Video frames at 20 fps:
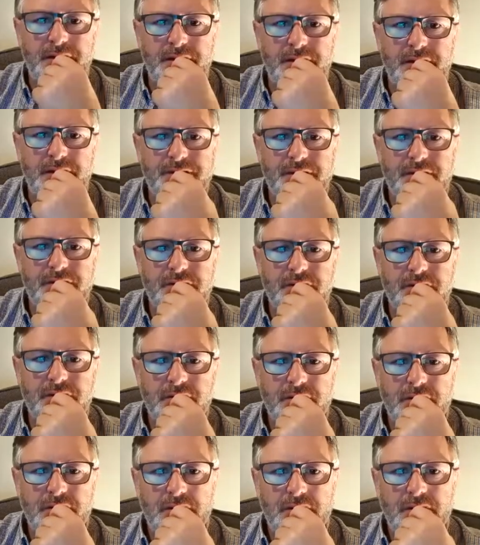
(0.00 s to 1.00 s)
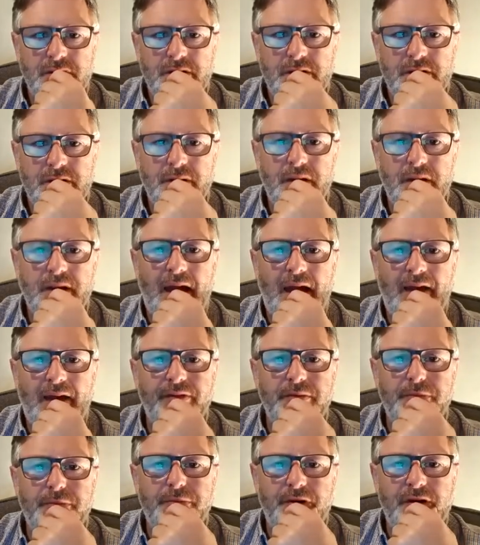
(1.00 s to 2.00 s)
There's a like
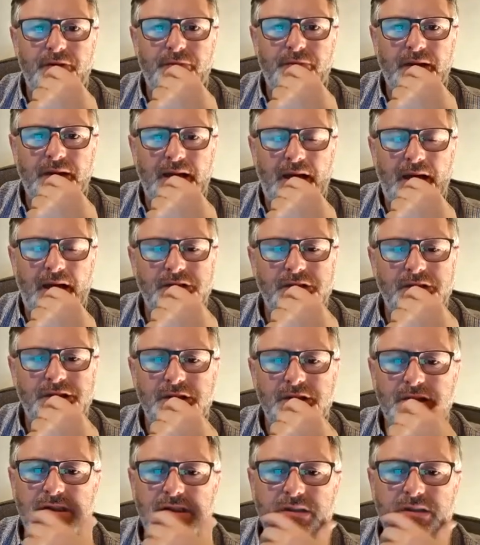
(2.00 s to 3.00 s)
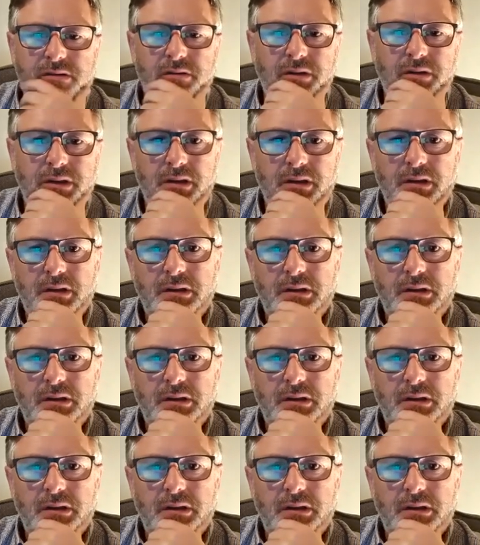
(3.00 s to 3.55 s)
having bereavement counselling is quite